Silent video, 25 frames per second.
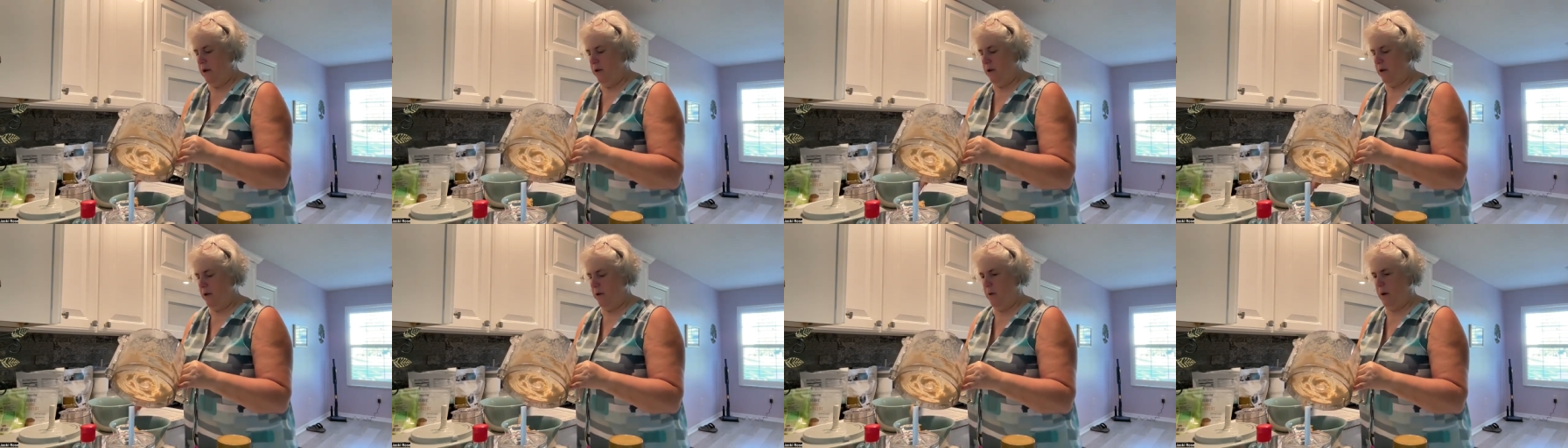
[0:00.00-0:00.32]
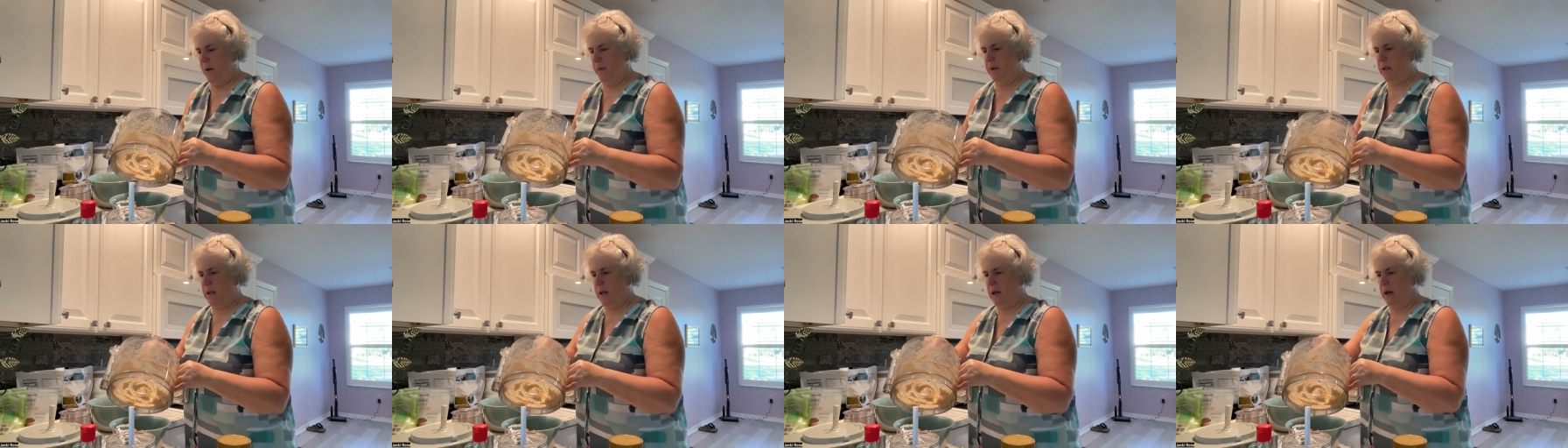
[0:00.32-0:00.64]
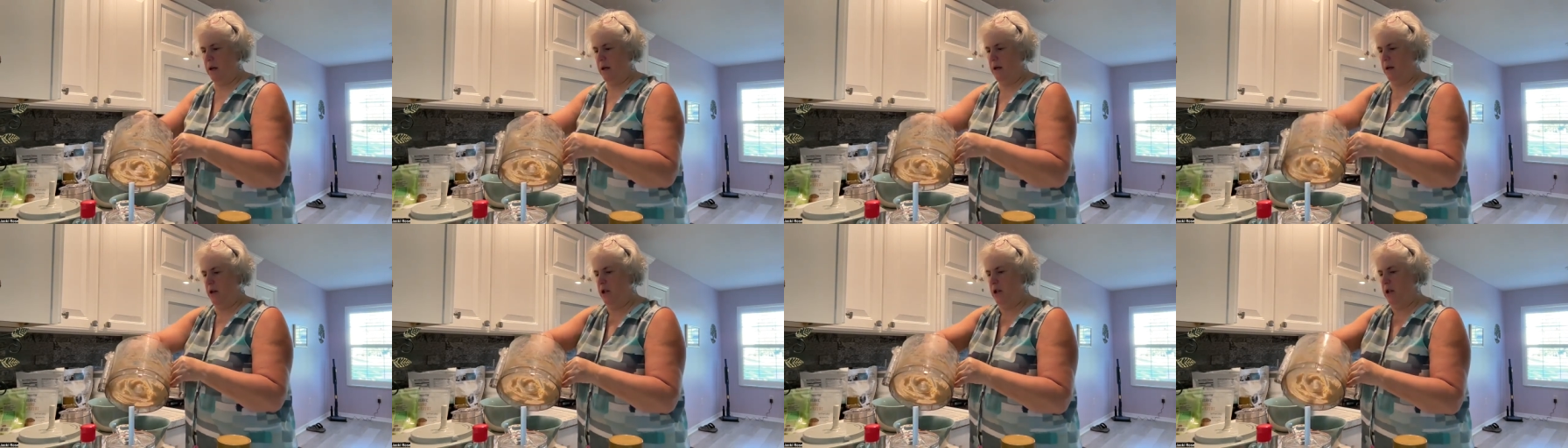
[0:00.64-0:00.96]
So what was I
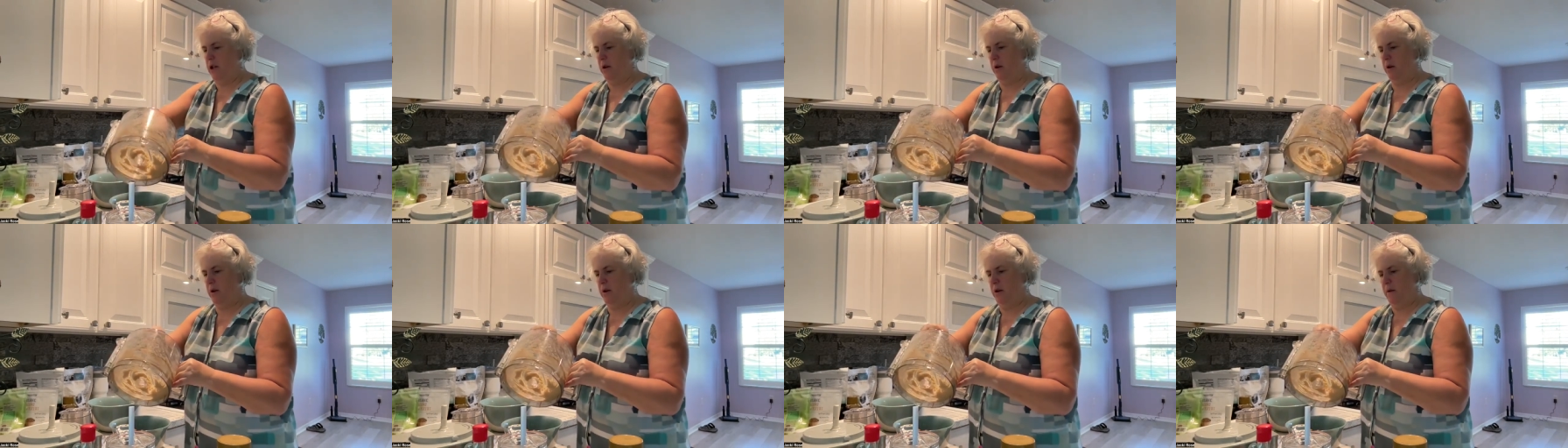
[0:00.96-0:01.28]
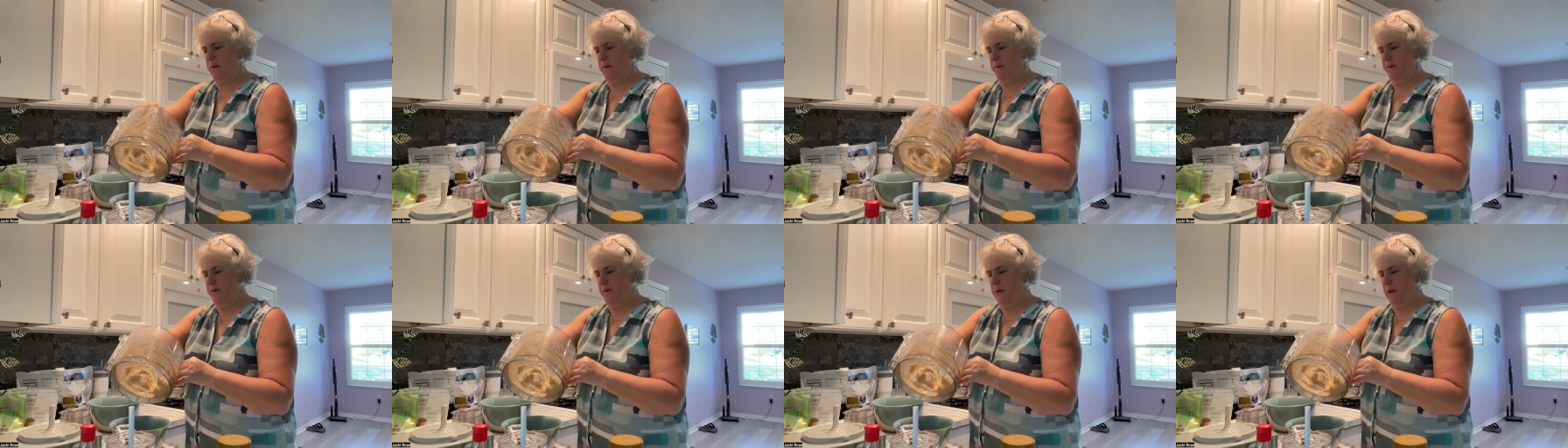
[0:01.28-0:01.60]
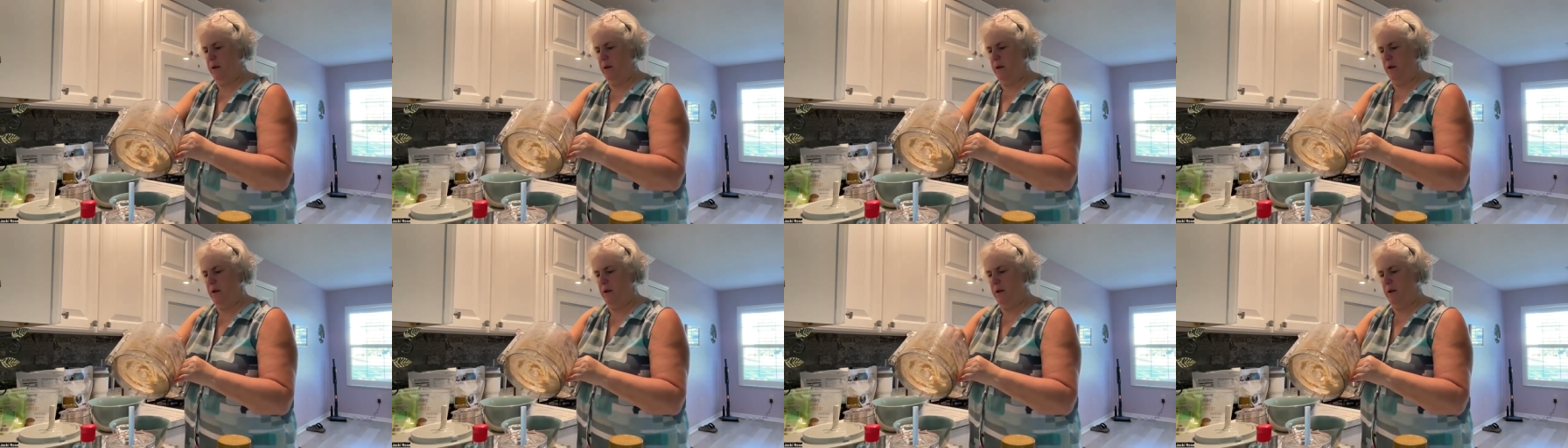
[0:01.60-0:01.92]
going to show you?
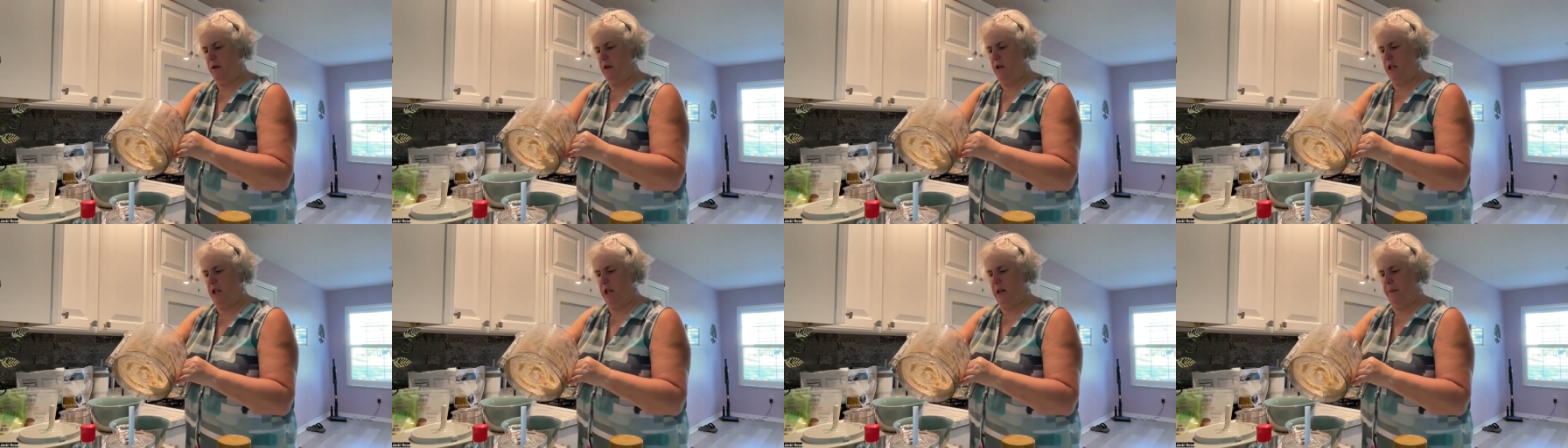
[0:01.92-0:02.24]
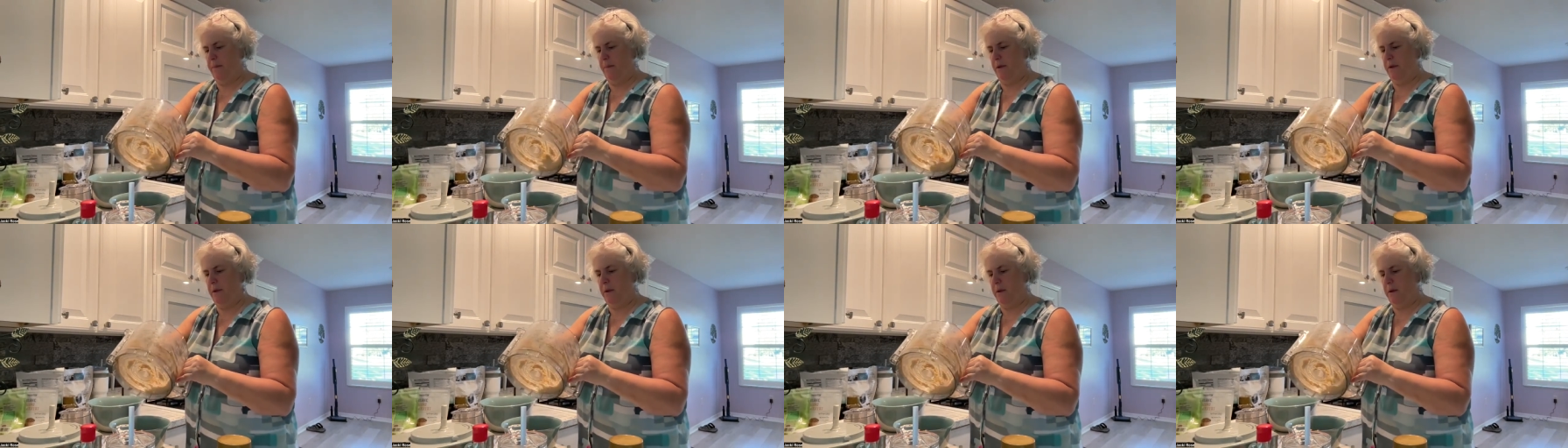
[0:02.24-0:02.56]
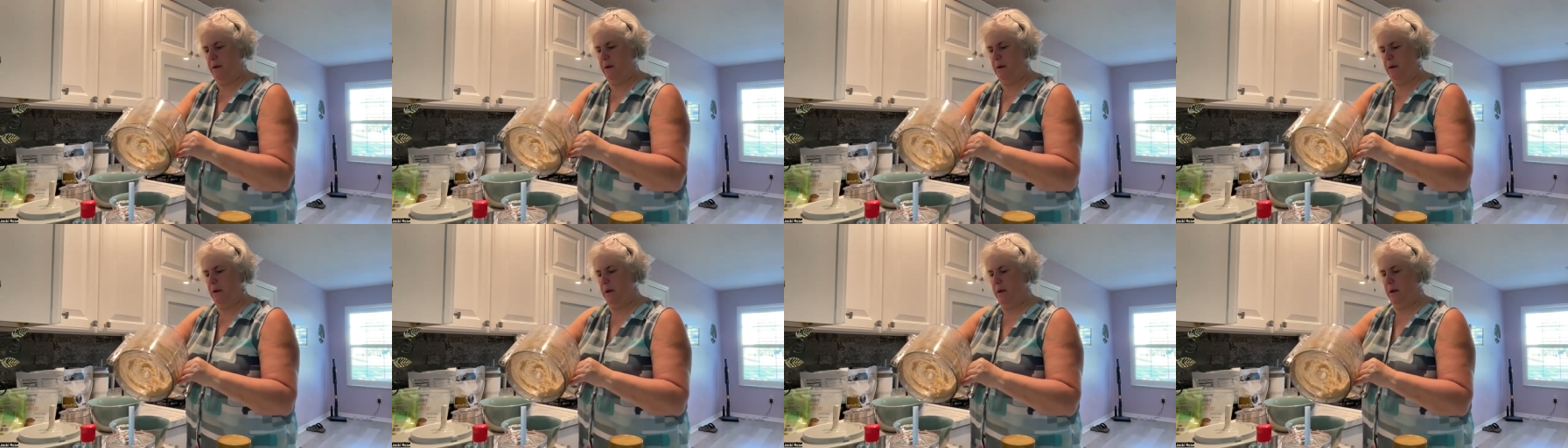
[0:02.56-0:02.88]
The
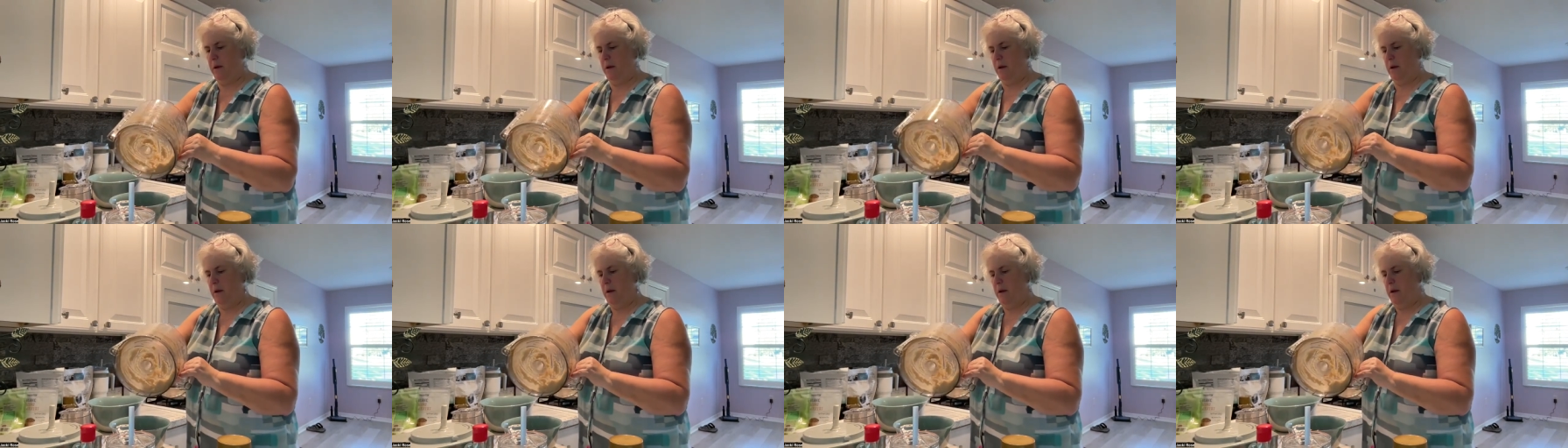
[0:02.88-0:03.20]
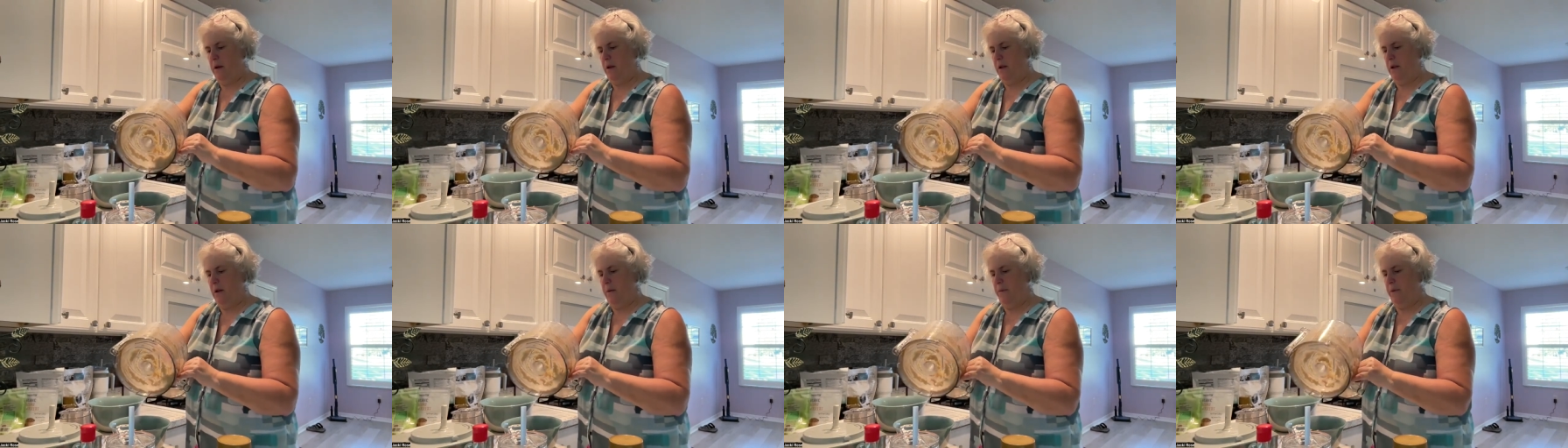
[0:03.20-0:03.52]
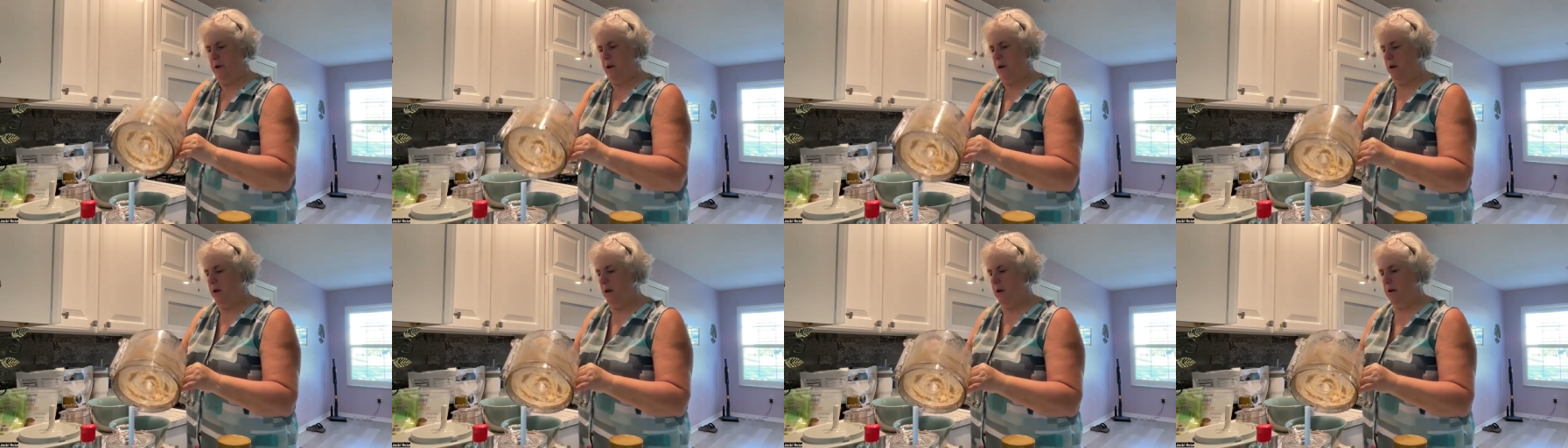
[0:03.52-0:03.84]
chips, the
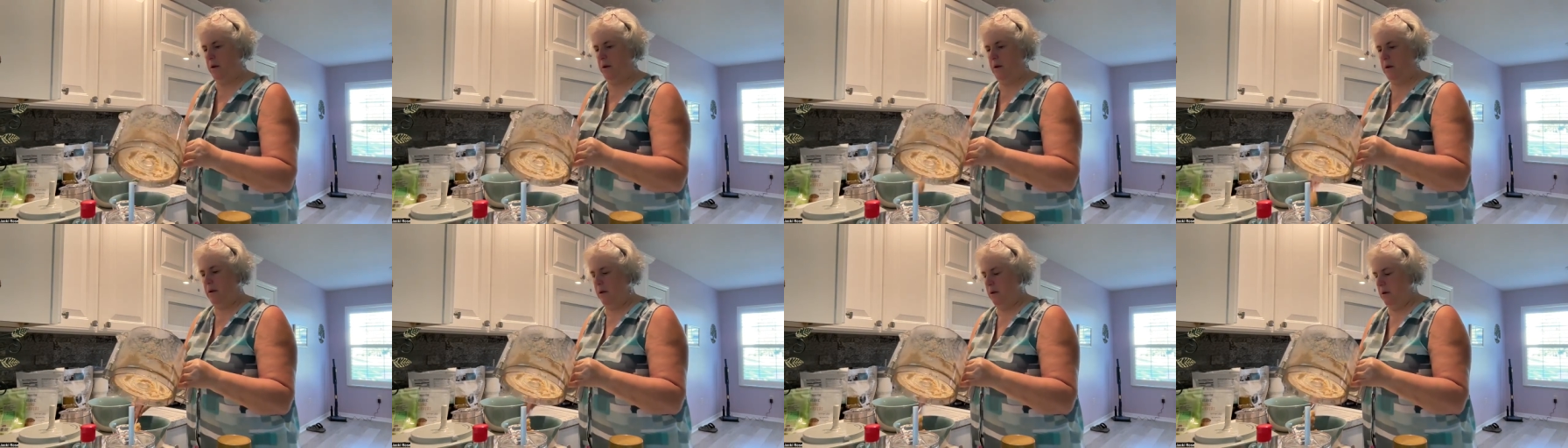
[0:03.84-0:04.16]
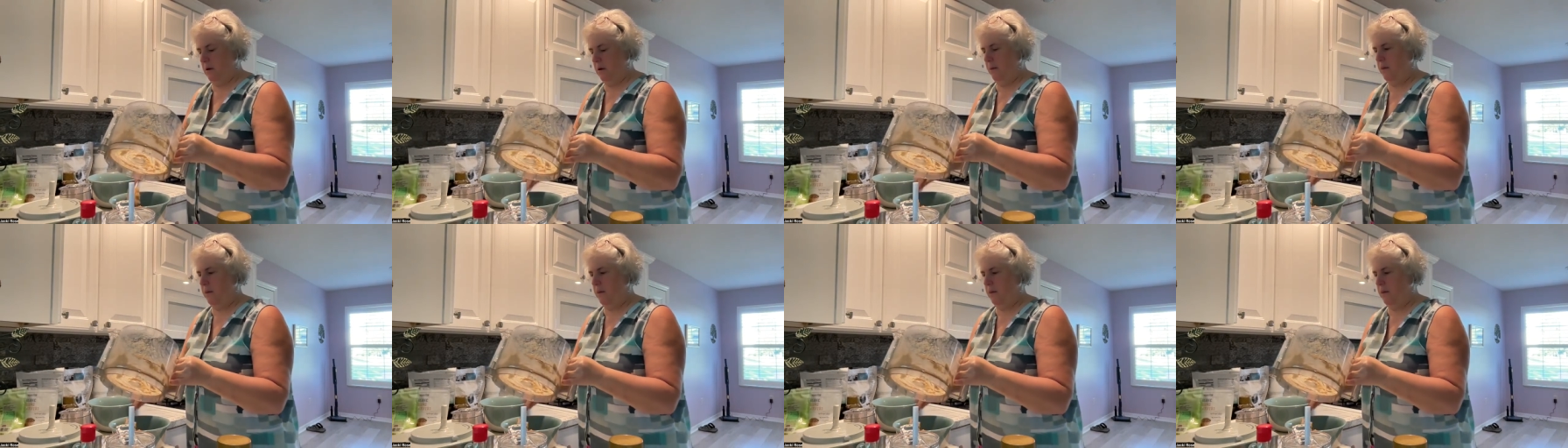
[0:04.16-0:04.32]
bowls.